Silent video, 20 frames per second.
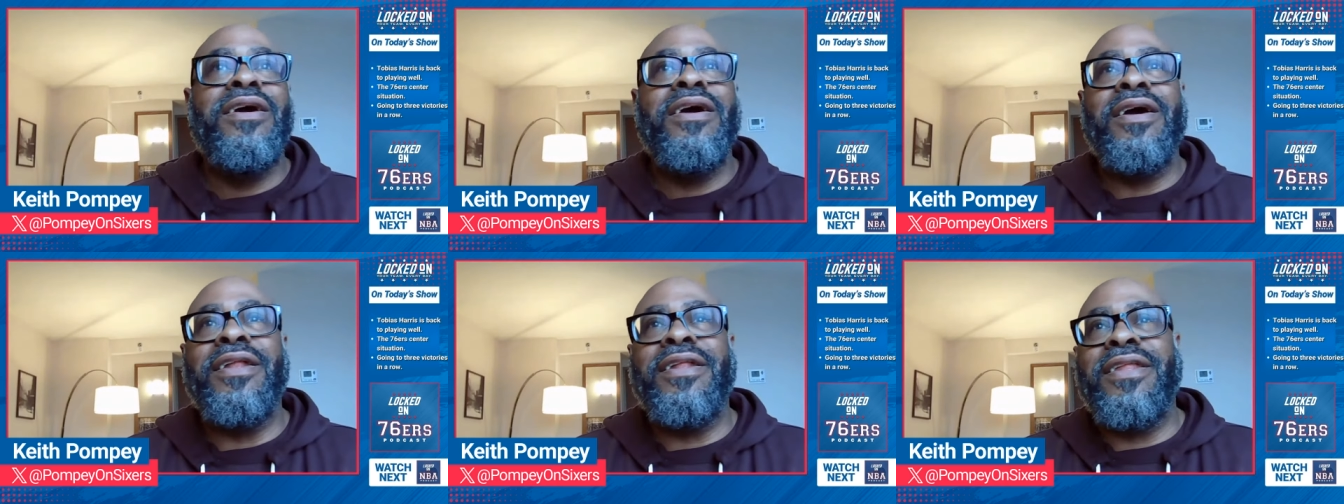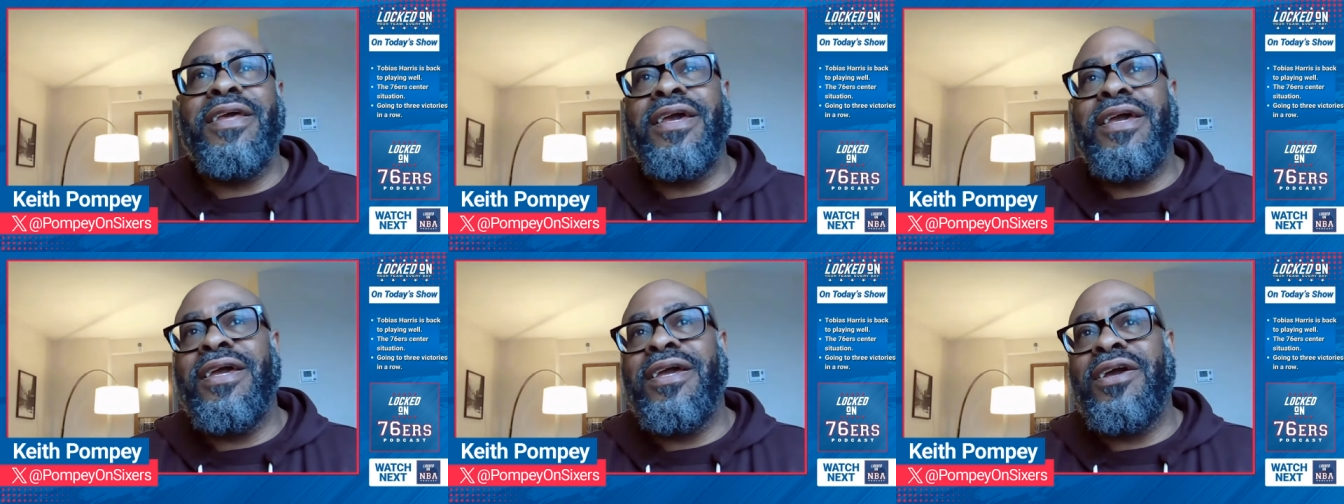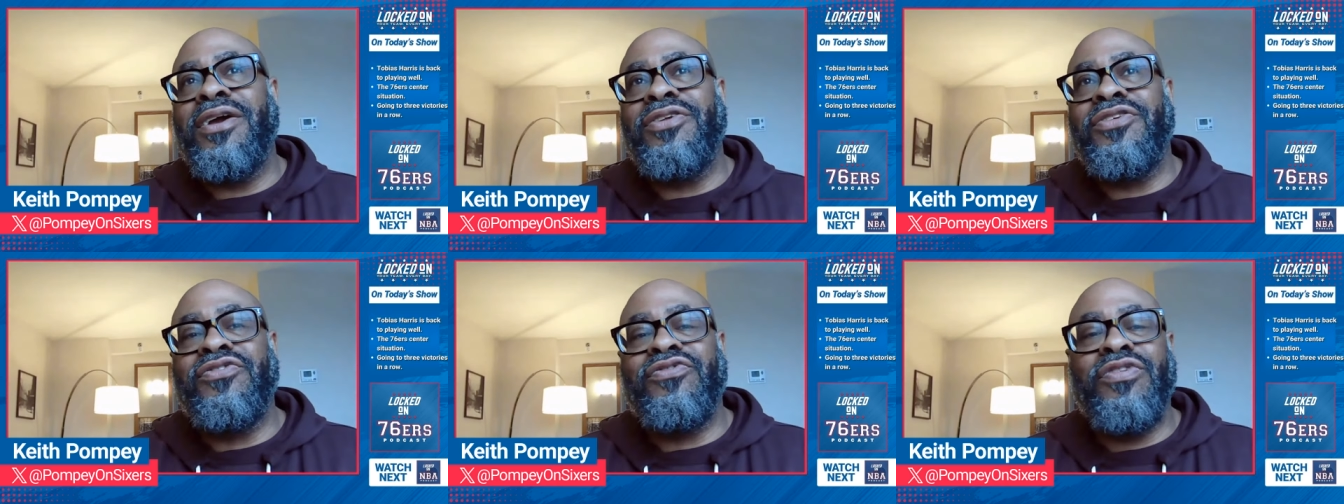a day,
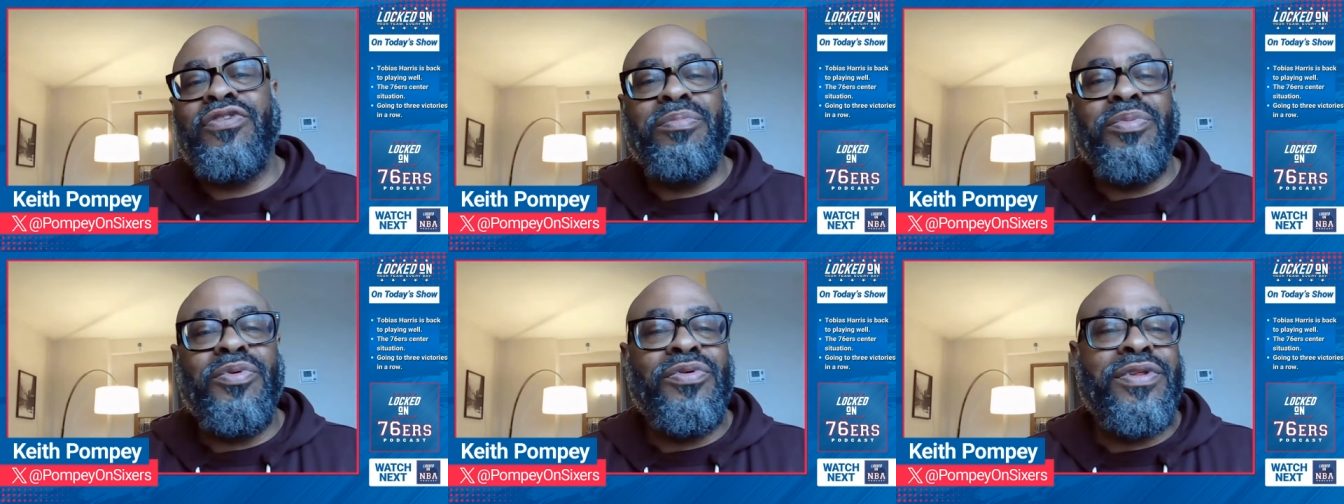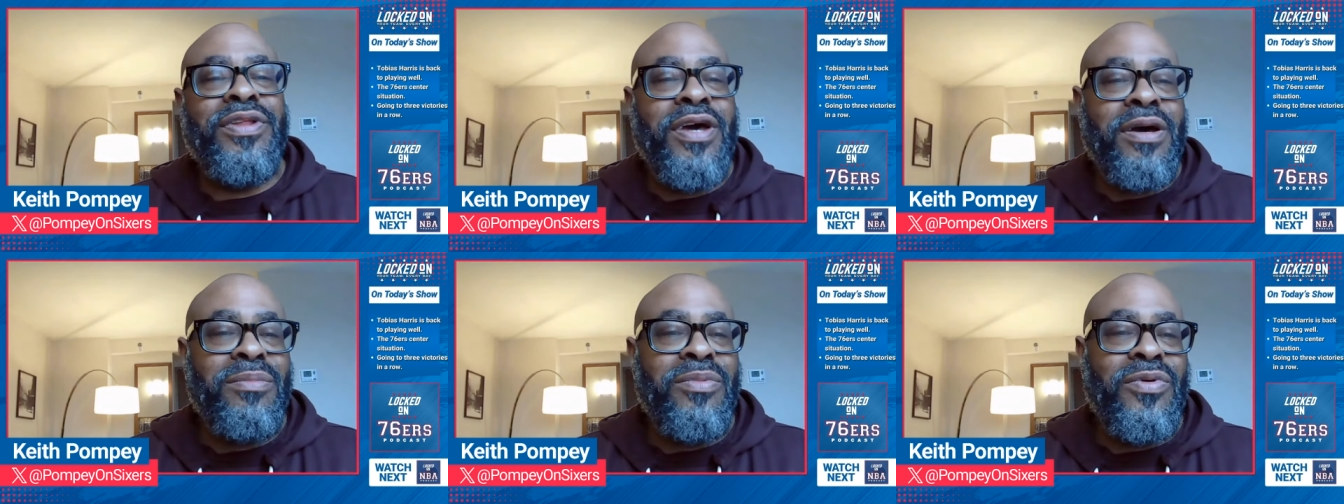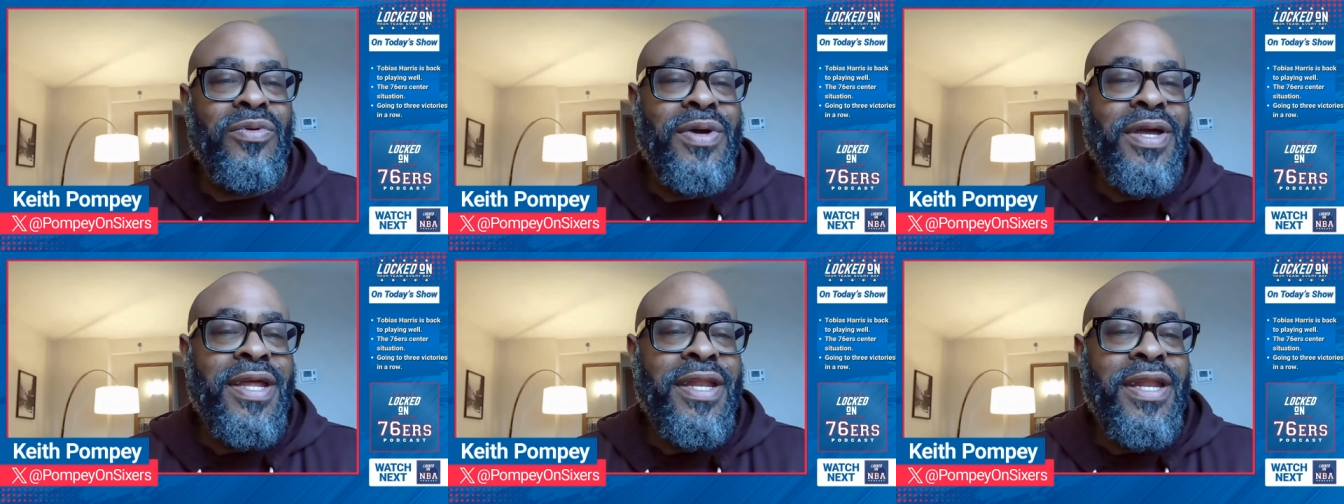a
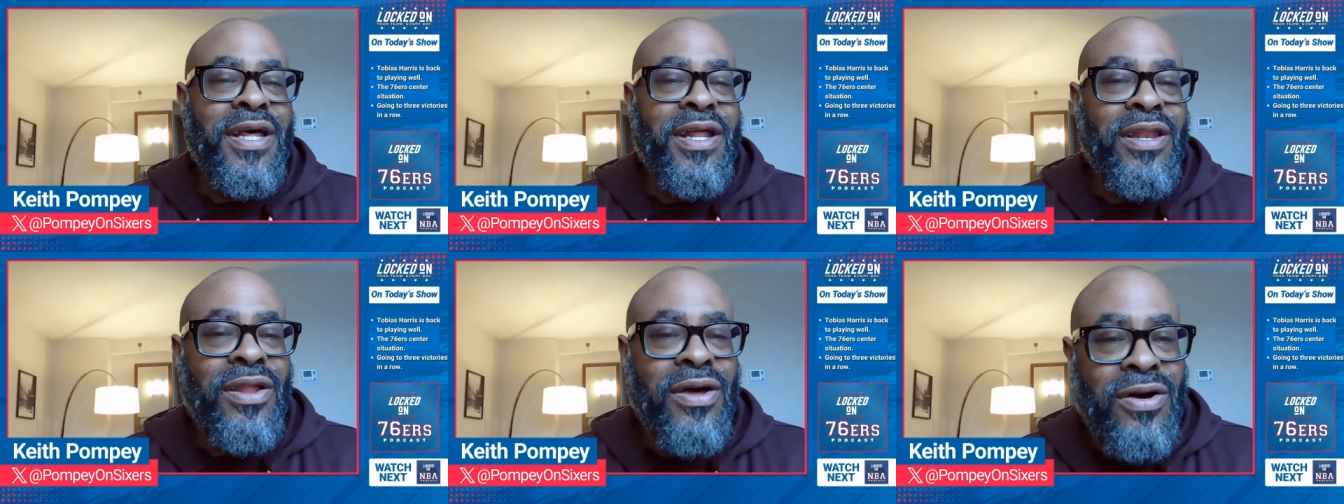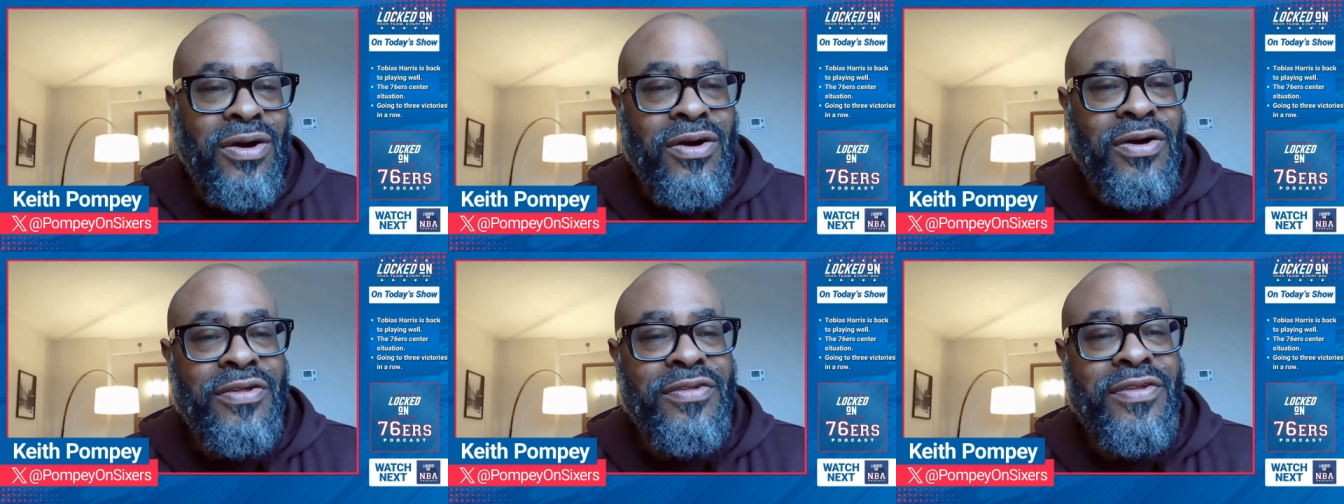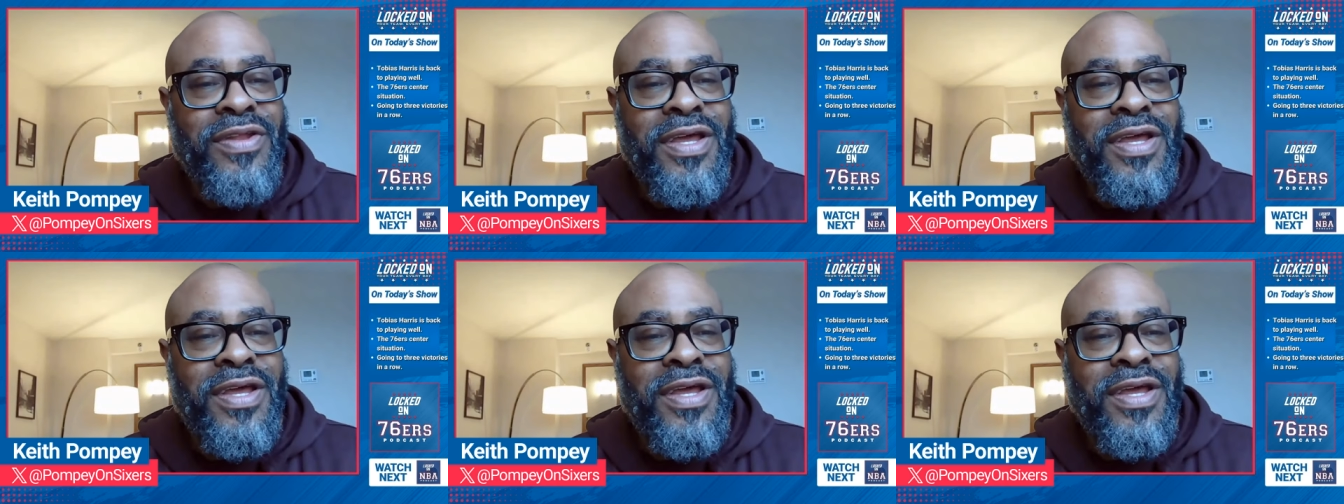triple-double and a loss,